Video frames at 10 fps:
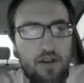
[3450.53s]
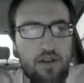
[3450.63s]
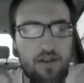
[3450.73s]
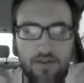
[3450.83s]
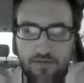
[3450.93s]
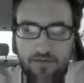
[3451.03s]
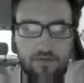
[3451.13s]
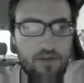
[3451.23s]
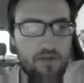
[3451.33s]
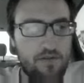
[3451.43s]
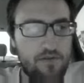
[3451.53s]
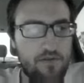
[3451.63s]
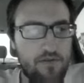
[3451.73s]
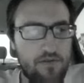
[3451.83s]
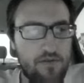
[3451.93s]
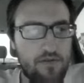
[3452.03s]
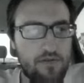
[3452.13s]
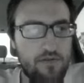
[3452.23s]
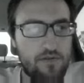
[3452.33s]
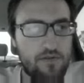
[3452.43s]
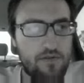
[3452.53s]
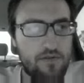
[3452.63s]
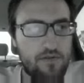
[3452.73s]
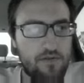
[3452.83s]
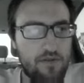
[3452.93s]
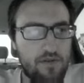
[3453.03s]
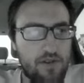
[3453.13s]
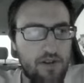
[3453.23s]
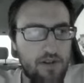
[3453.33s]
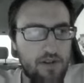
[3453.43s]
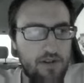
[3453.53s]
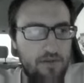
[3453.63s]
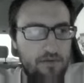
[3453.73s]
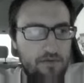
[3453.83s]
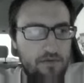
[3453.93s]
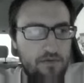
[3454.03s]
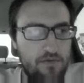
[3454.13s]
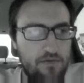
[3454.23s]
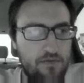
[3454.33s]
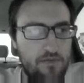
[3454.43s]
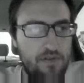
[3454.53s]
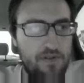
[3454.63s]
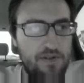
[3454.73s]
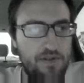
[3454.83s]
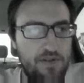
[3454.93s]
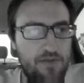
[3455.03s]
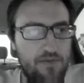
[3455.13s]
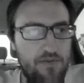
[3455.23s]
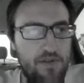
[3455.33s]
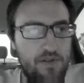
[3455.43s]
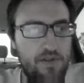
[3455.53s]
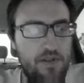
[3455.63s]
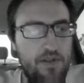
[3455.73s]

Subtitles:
You're so wrong. Okay, I got 101.